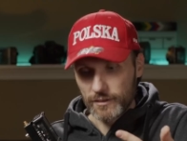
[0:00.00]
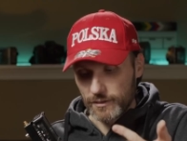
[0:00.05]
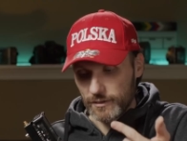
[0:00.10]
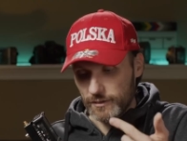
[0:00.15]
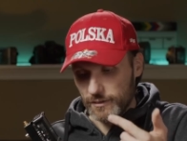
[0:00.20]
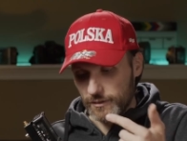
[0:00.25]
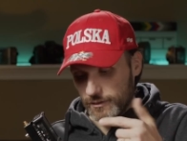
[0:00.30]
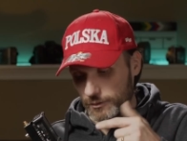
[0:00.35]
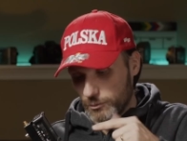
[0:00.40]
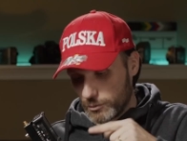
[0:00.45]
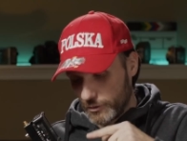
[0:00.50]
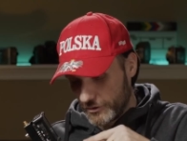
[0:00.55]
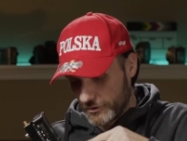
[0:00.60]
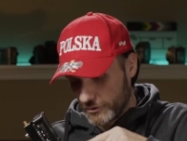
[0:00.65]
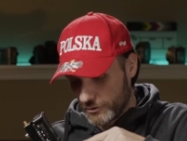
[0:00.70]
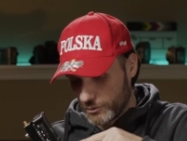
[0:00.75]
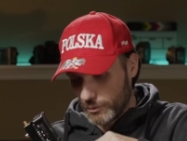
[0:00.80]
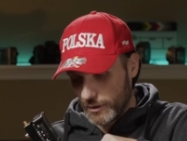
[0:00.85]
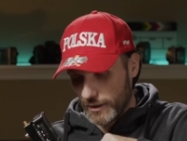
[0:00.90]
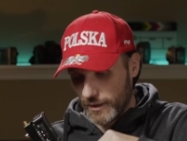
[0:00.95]
the
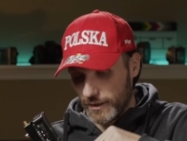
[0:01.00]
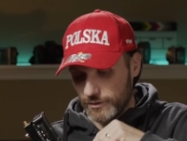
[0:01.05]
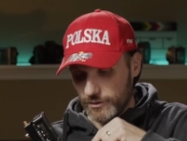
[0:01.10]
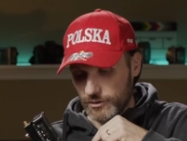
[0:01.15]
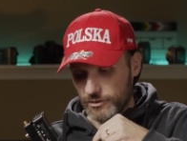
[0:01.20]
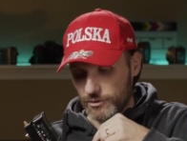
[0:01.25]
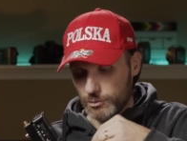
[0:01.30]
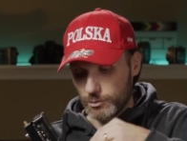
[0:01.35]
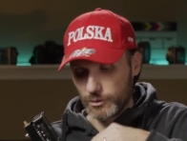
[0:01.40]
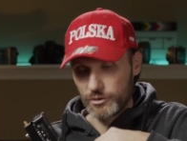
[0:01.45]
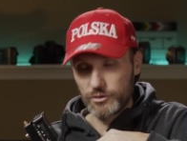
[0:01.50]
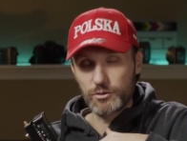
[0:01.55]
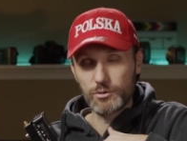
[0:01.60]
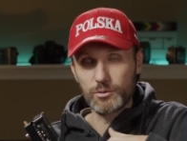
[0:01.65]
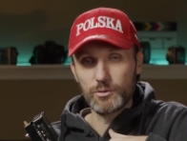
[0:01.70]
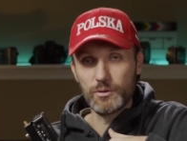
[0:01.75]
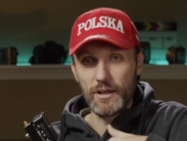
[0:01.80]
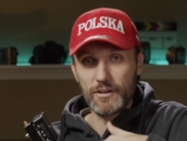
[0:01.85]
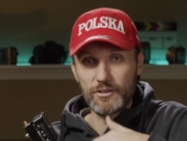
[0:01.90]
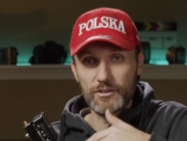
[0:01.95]
reasons why I just switched
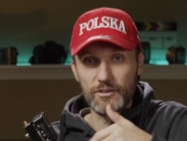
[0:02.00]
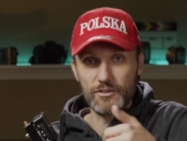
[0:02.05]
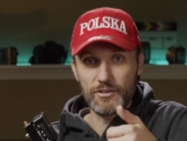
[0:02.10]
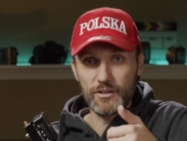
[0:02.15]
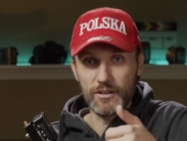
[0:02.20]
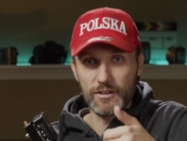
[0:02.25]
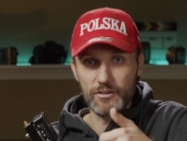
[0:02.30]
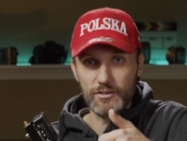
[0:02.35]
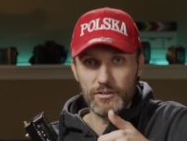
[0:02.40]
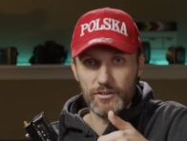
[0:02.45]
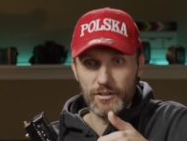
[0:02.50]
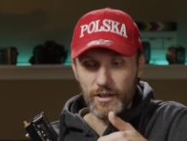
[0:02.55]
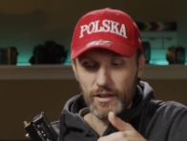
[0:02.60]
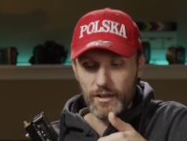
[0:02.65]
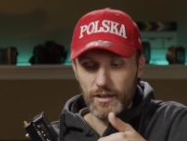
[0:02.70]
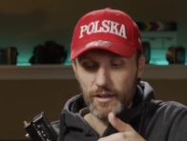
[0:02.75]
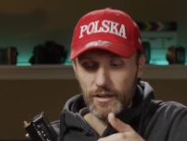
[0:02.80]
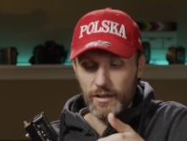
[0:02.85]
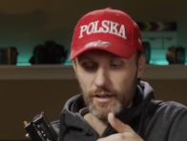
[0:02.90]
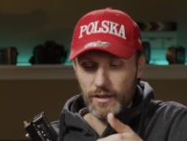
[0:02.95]
to SSDs.
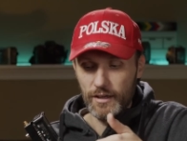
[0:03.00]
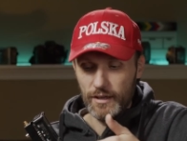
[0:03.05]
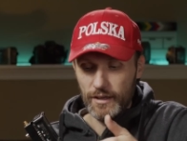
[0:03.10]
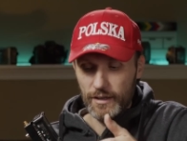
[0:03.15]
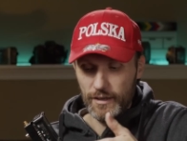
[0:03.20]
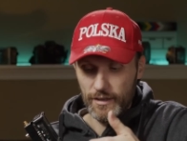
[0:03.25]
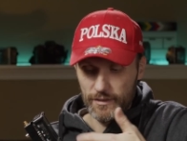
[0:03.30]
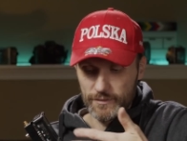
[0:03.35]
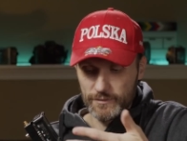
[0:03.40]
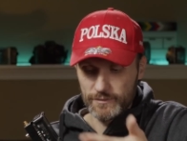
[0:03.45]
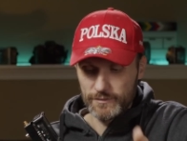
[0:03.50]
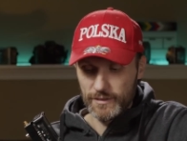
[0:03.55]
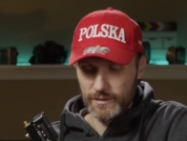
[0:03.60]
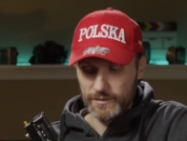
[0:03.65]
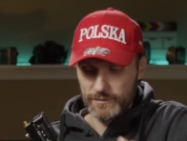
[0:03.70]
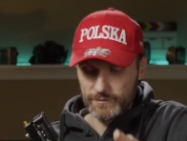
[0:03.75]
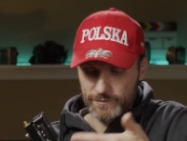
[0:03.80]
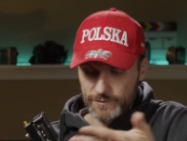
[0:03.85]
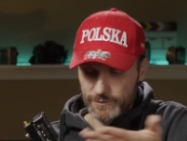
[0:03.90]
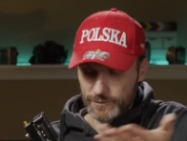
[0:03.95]

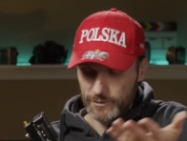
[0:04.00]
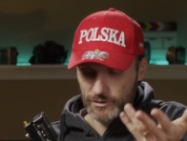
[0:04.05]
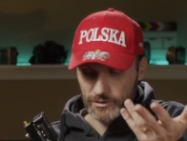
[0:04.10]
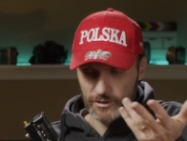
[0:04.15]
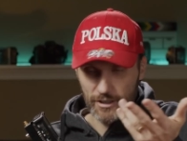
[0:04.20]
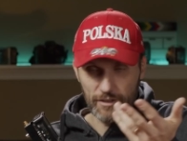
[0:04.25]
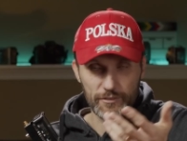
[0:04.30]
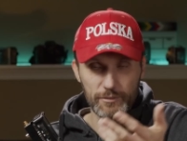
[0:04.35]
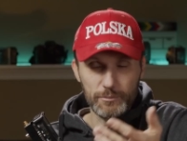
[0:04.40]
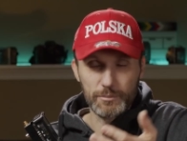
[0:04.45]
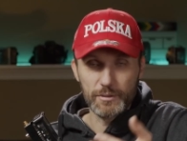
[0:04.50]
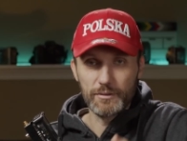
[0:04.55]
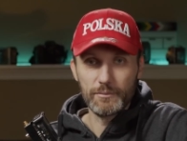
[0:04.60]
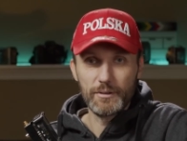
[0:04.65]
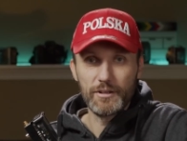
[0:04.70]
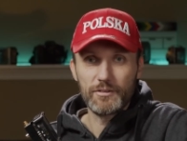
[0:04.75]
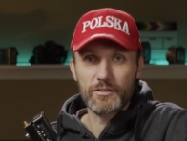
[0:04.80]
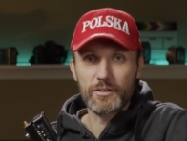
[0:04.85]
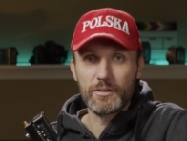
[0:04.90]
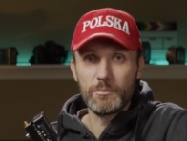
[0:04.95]
And just haven't
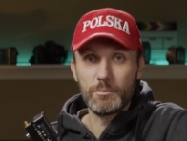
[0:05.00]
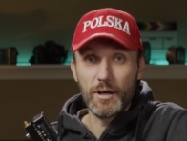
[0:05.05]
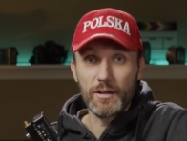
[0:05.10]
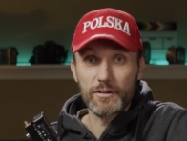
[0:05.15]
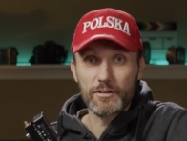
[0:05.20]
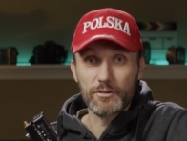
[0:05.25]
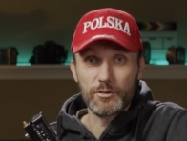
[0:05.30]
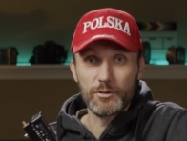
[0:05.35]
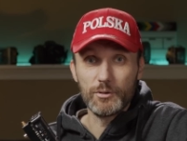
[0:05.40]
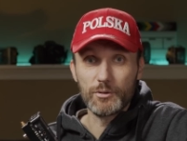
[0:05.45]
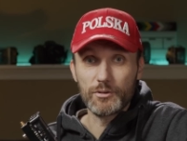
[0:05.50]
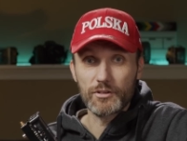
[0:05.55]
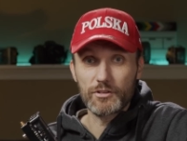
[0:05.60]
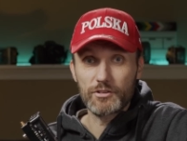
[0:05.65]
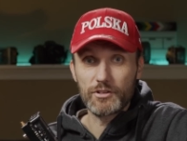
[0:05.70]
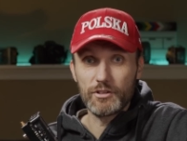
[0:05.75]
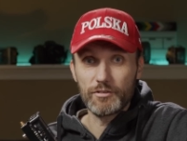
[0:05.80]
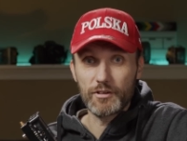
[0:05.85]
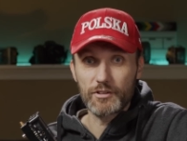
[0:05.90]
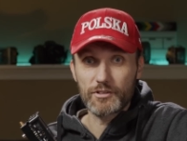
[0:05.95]
basically bothered using
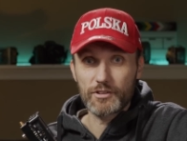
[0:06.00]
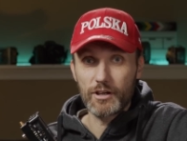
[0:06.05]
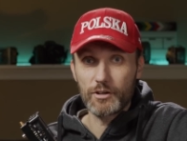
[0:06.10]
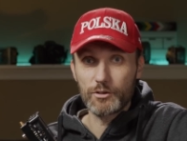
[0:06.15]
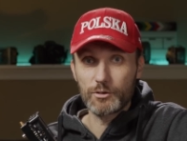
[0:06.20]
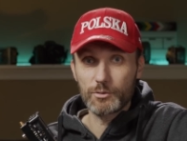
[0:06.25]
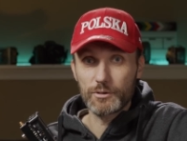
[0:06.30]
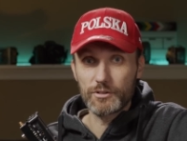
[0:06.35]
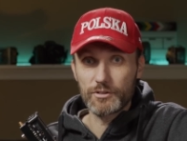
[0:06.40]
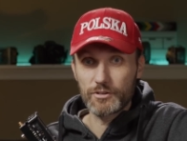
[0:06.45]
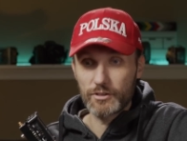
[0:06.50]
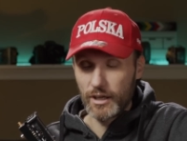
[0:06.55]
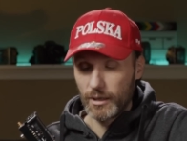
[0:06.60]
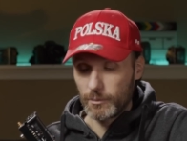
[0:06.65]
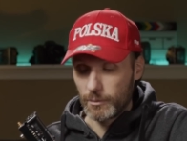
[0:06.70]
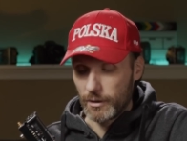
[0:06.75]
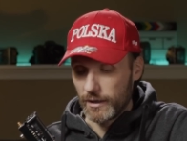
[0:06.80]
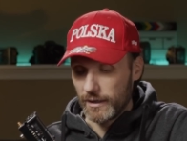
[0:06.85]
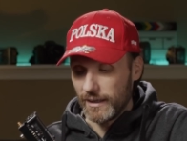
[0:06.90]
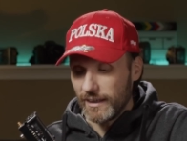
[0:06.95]
CFast cards with this
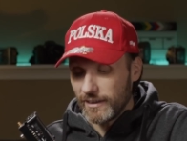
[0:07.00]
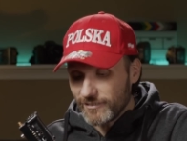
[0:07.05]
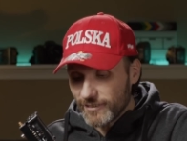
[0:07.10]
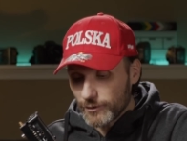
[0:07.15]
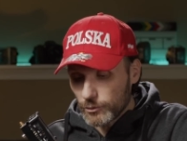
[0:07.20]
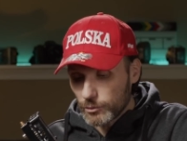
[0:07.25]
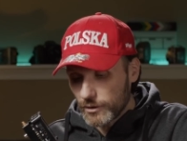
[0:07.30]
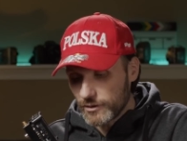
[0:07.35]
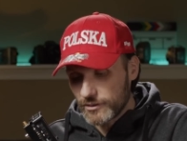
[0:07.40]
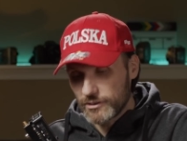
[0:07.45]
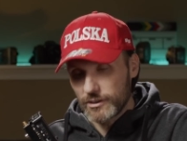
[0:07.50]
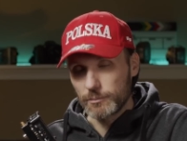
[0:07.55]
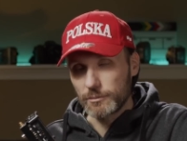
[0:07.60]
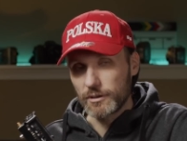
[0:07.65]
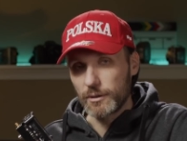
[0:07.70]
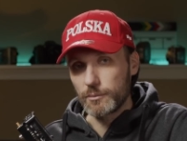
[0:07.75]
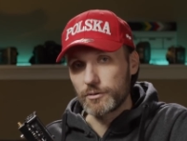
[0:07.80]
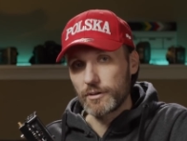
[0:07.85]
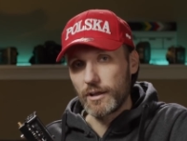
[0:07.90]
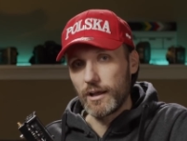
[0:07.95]
camera, even when
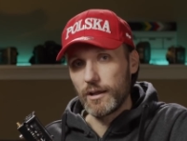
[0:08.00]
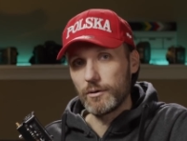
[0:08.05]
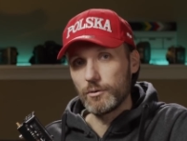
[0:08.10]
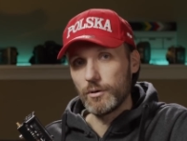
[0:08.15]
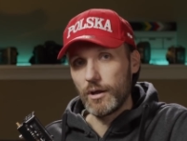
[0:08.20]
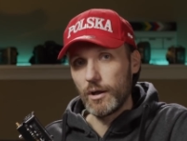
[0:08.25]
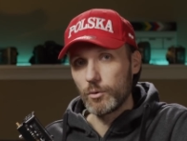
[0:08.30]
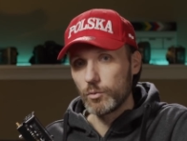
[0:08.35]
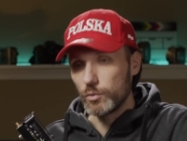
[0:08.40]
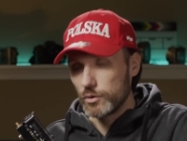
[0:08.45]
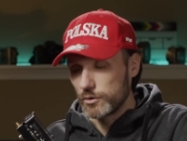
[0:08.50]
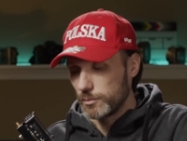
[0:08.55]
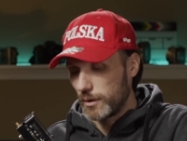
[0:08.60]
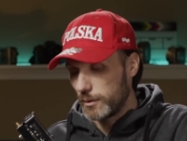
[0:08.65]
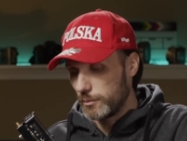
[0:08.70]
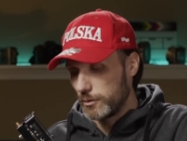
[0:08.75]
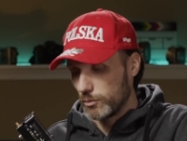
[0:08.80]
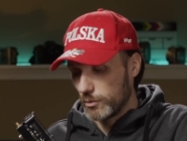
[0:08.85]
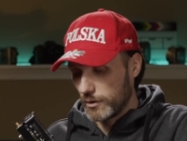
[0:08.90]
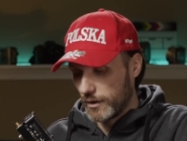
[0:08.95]
sometimes I would
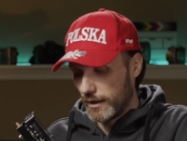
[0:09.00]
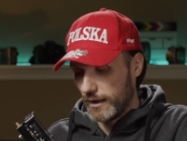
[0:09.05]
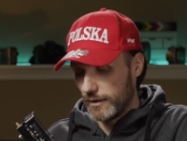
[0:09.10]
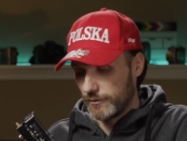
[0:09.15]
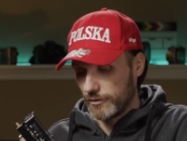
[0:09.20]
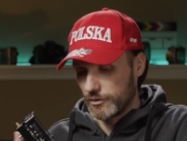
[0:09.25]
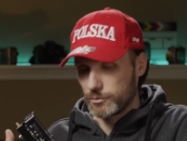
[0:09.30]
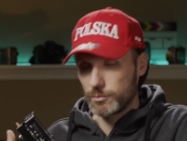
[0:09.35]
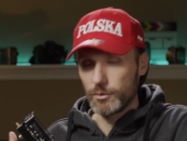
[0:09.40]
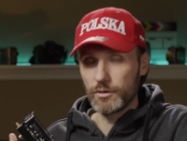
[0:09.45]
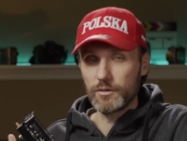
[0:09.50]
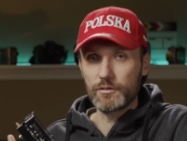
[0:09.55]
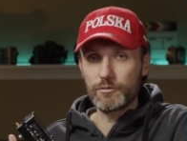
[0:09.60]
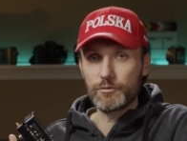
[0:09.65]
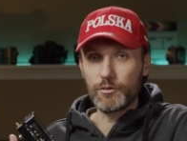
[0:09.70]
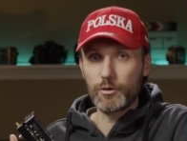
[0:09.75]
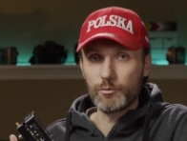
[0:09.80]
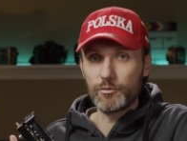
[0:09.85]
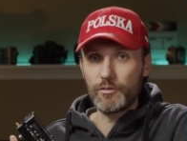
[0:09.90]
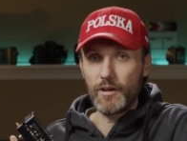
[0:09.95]
maybe want to have a smaller
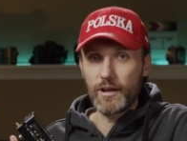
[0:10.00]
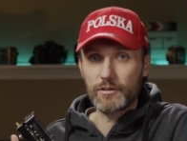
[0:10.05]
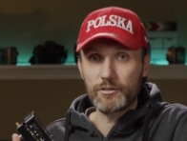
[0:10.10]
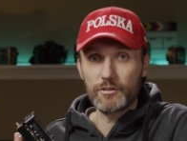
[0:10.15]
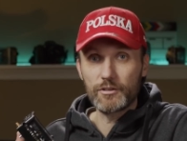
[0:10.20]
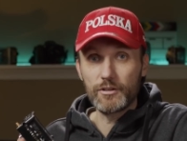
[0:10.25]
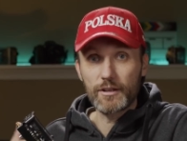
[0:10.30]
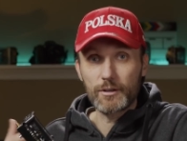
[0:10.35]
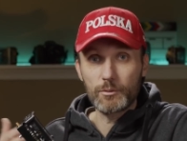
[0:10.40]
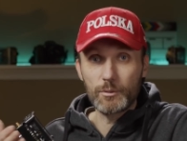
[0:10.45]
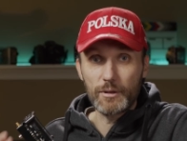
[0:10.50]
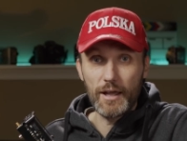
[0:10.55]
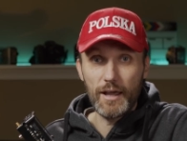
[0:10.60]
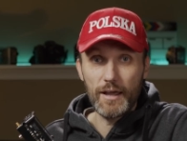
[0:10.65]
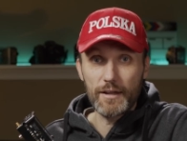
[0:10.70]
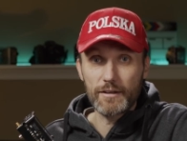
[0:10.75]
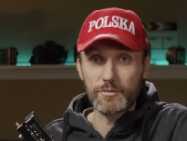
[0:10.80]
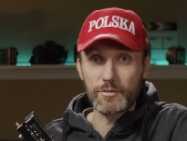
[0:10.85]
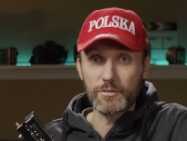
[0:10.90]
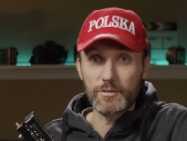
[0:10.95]
form factor, like when I
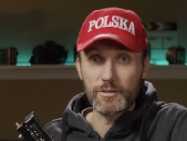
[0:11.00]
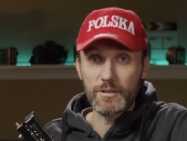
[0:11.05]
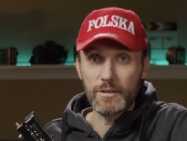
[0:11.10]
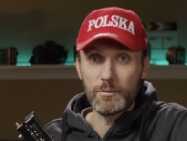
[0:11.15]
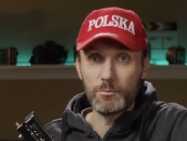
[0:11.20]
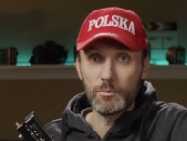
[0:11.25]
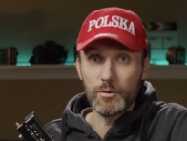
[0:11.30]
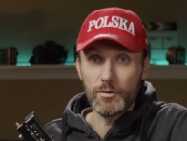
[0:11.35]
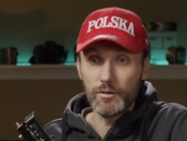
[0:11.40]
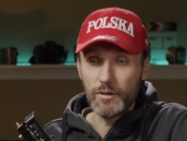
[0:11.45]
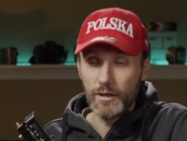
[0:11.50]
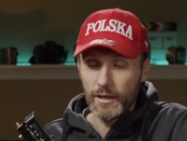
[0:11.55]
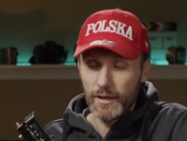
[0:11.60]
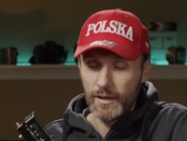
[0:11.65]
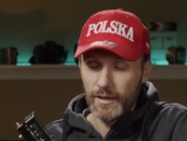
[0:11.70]
had it on a gimbal.